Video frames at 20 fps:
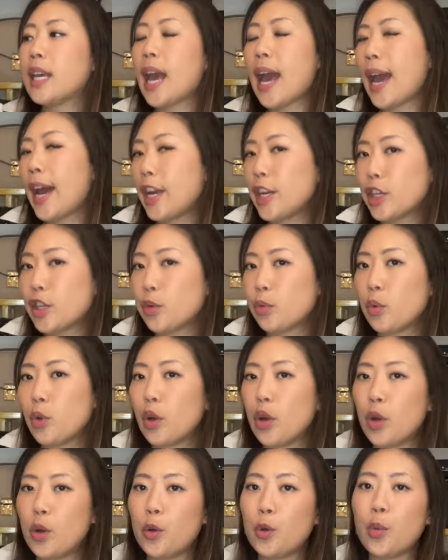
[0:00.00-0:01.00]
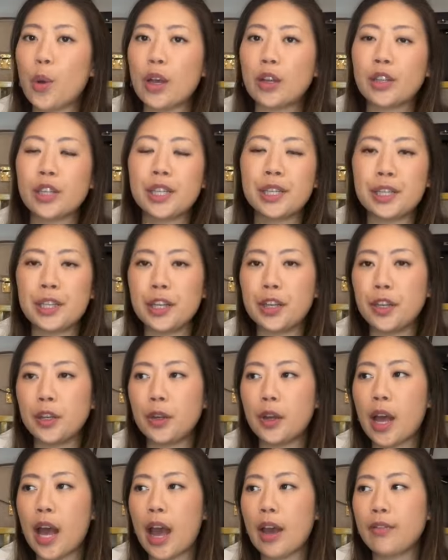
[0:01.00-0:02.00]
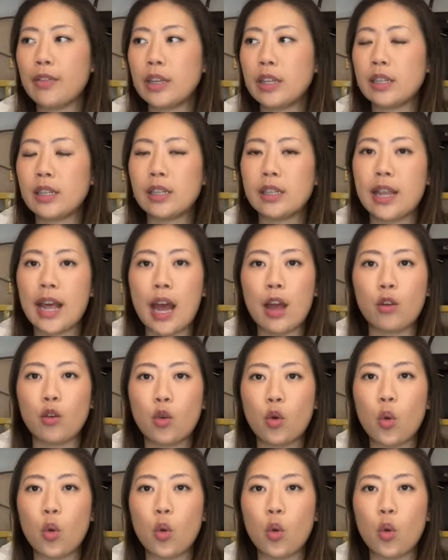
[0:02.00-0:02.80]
casual while still having that